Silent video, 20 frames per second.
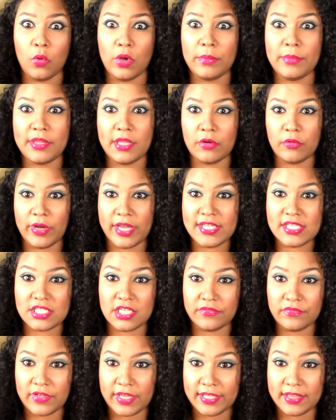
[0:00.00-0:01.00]
women that write
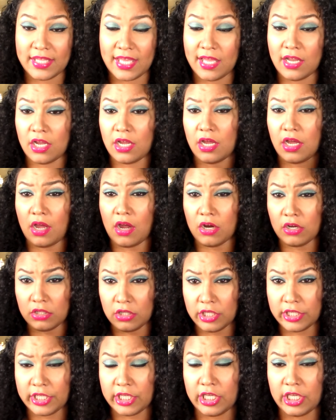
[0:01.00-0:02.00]
stuff like that are
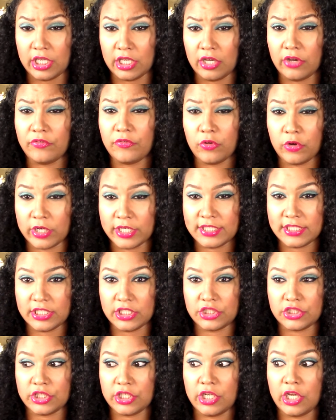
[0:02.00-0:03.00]
looking for
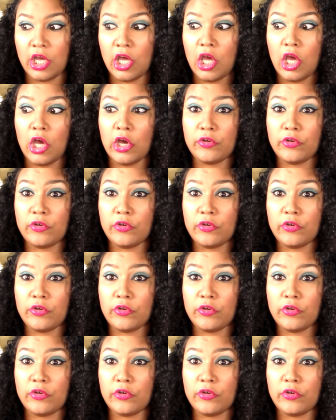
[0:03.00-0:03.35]
attention